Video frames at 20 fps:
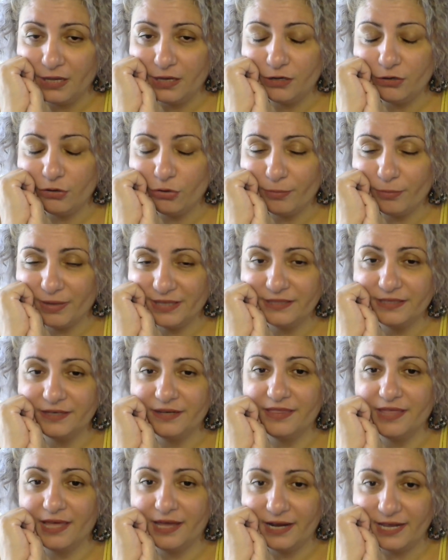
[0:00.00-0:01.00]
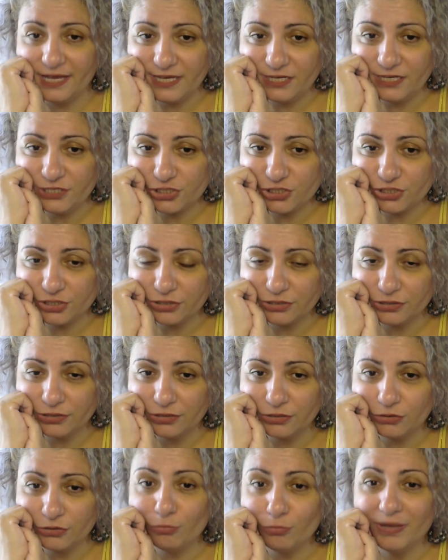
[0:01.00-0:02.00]
no matter their age,
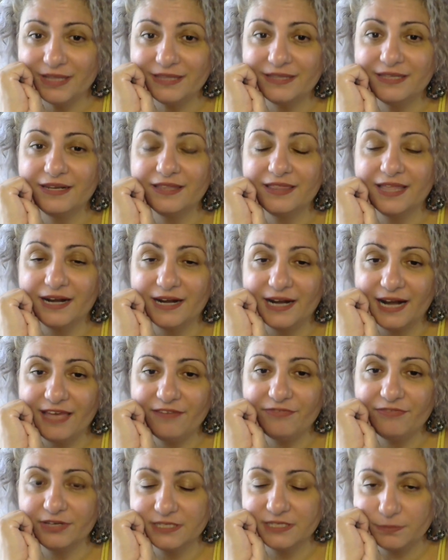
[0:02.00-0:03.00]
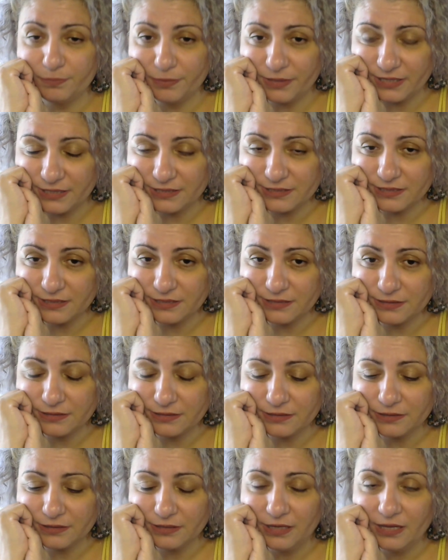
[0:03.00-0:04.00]
no matter their life
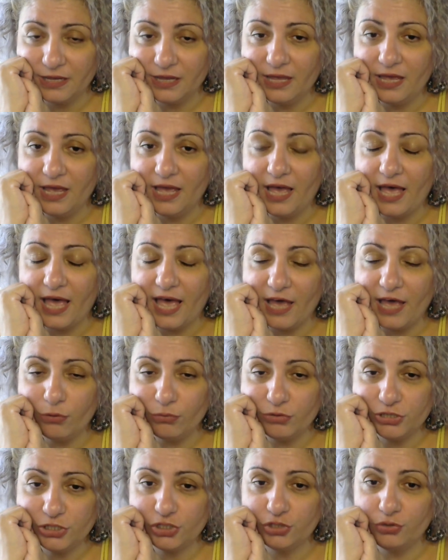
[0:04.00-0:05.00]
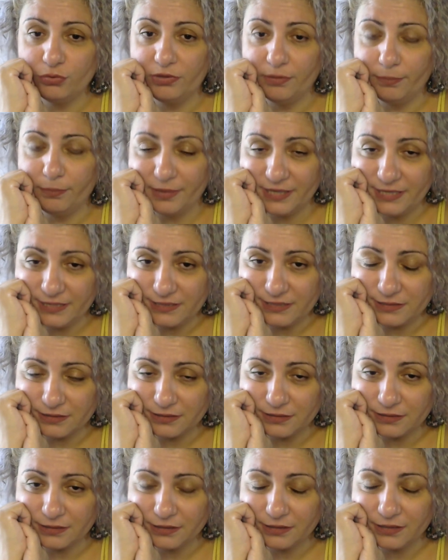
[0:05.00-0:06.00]
experiences. I wish you the
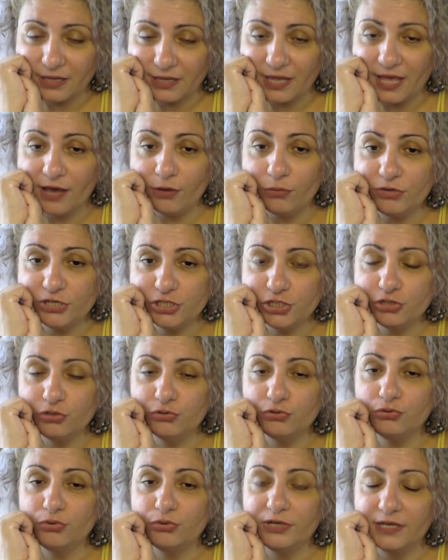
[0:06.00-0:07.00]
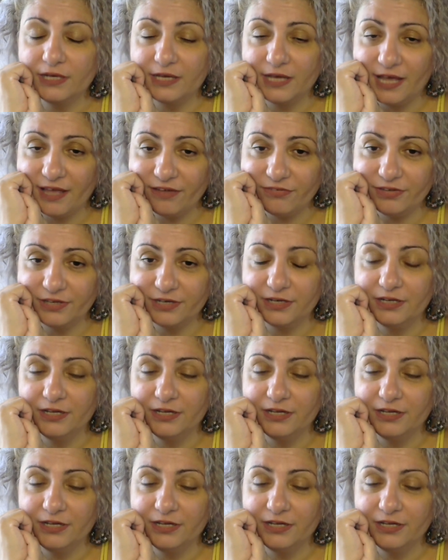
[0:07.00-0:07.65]
best. I wish you to recover